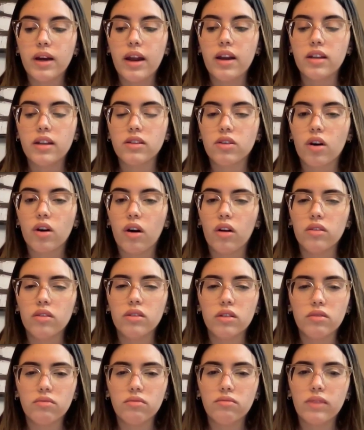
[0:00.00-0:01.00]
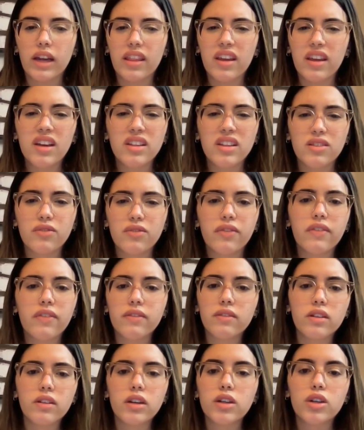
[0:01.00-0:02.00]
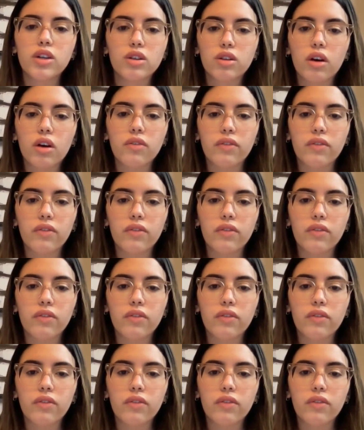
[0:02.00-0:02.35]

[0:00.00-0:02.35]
It's called, I think it's just called